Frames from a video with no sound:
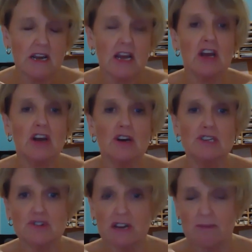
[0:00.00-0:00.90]
can go
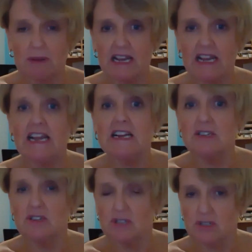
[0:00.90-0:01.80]
straight back
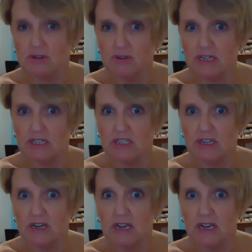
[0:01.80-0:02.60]
into storage.